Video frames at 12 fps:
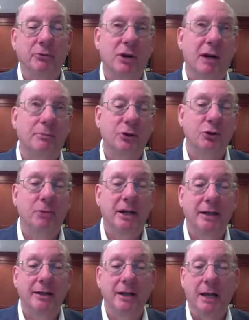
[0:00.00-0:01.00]
drop too
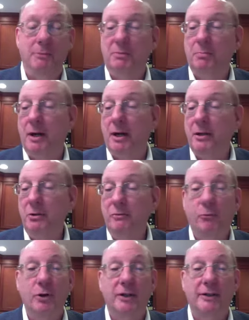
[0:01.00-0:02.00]
many names, but
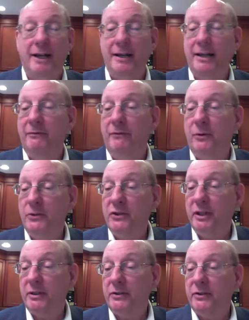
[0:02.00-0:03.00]
you've worked at
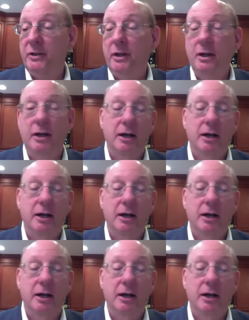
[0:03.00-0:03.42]
Infosys,